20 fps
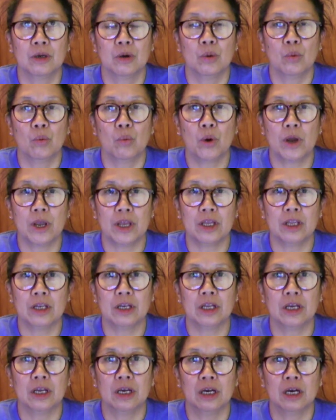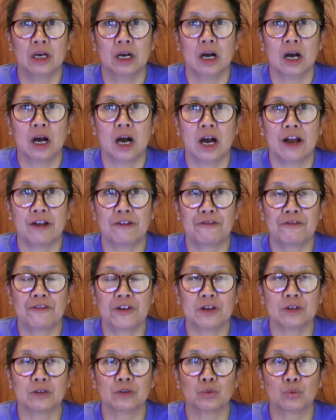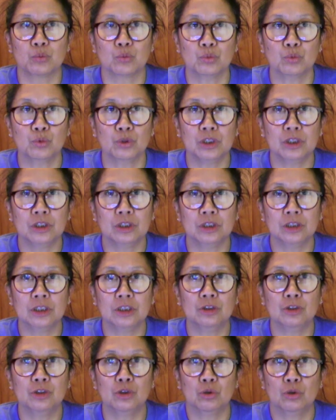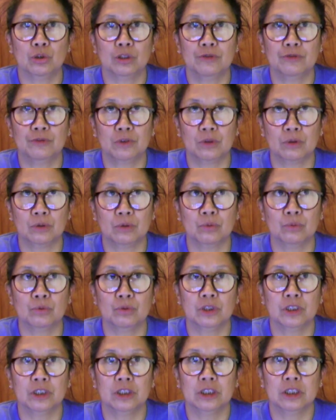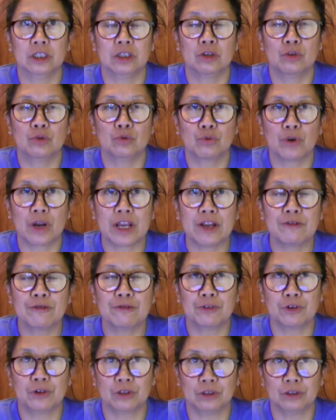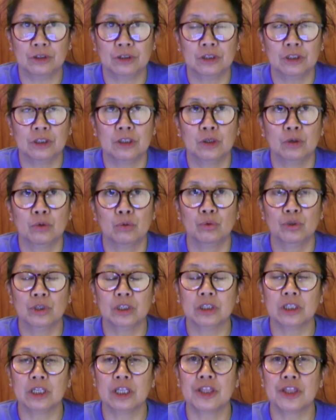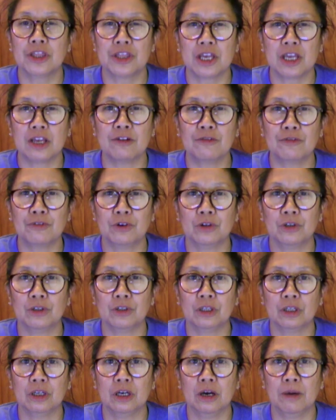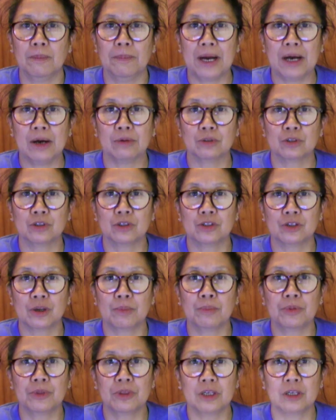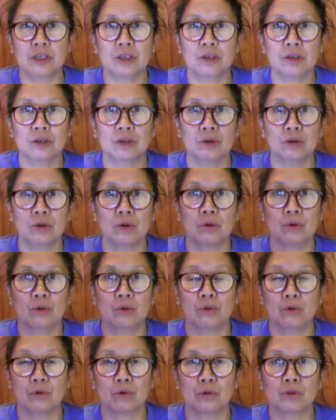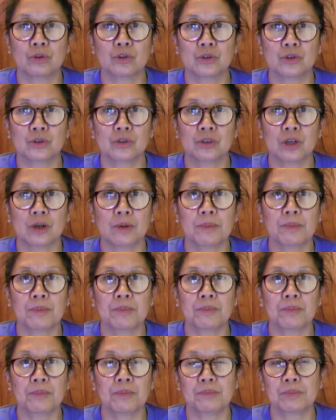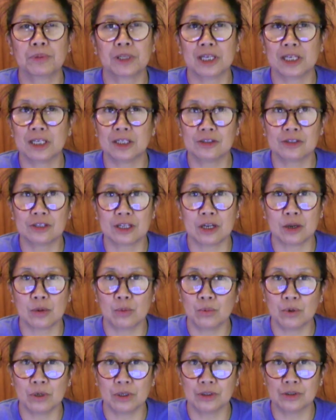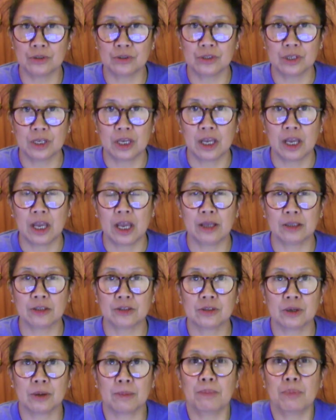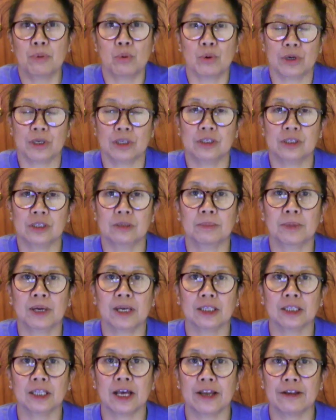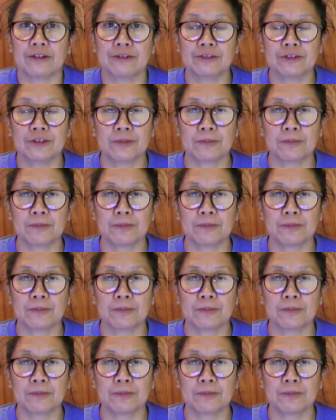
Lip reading: when I felt really joyful, really grateful, really thankful about something or some place that I was at some point in my life.